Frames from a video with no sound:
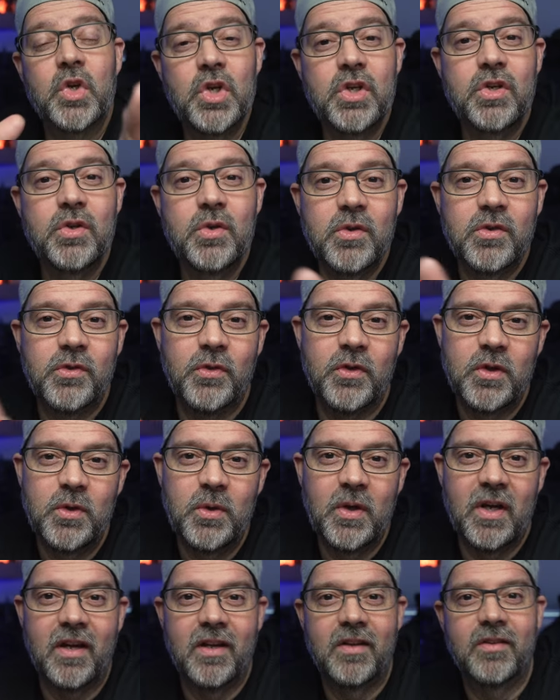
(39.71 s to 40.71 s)
Good news for you
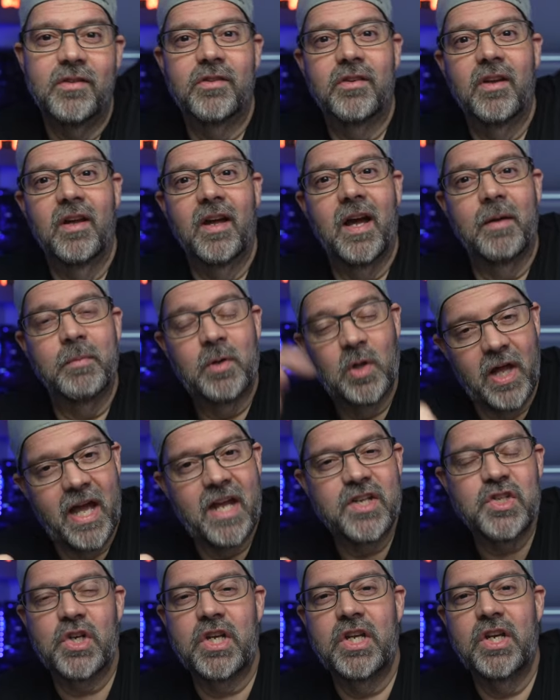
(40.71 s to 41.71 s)
guys. I'm
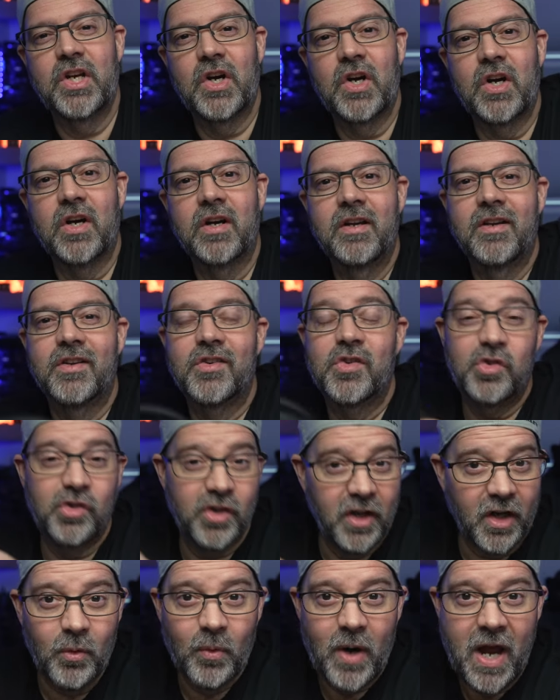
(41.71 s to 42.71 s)
glad you're here.
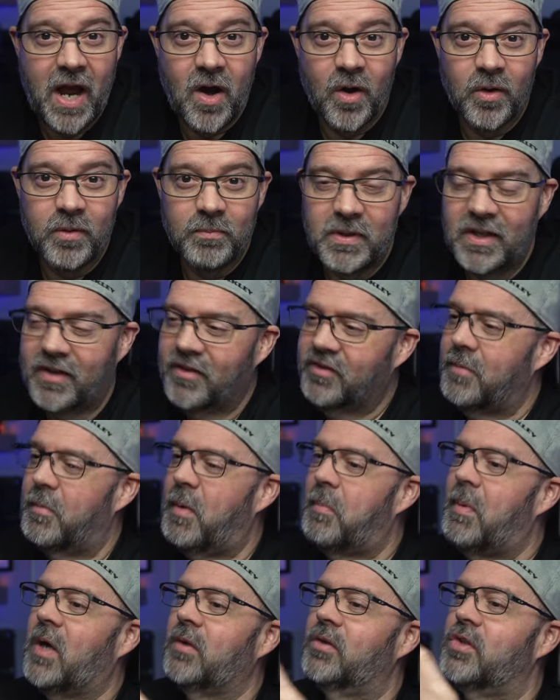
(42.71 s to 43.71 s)
Stick around because I'm
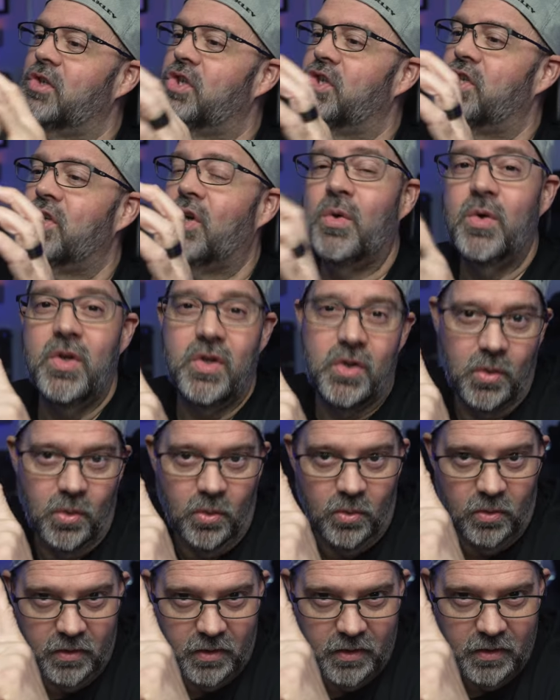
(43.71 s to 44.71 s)
about to show
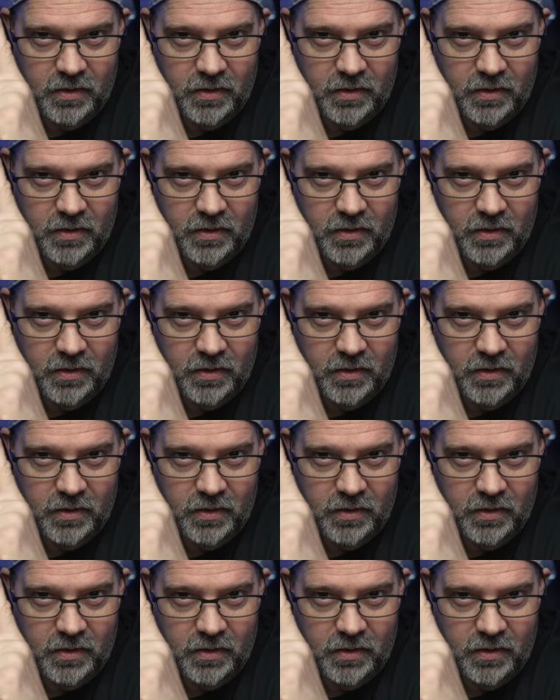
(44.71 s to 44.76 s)
you